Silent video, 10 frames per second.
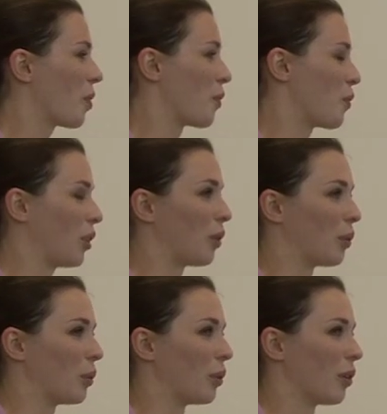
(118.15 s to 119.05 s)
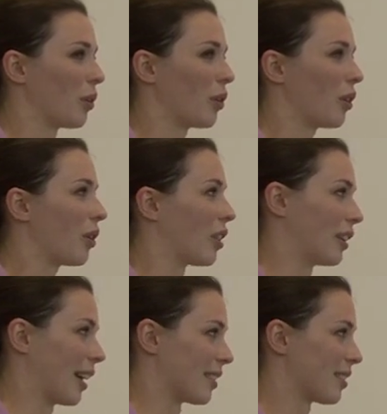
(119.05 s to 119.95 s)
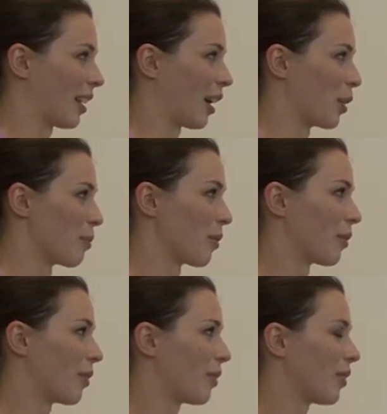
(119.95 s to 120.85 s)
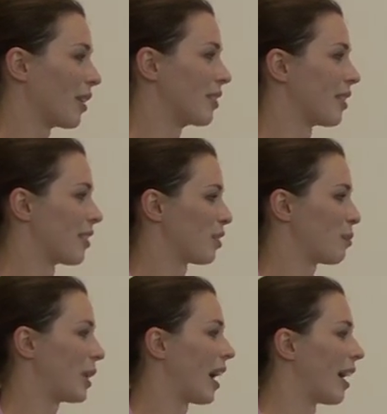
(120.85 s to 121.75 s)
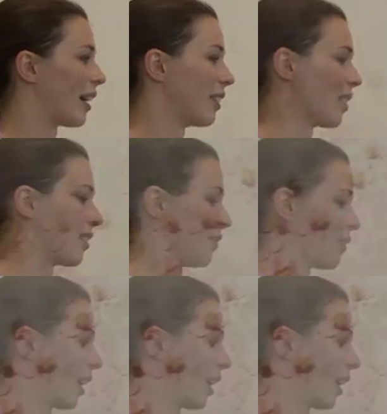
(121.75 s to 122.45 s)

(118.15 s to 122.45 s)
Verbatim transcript: the view, the landscape exists behind this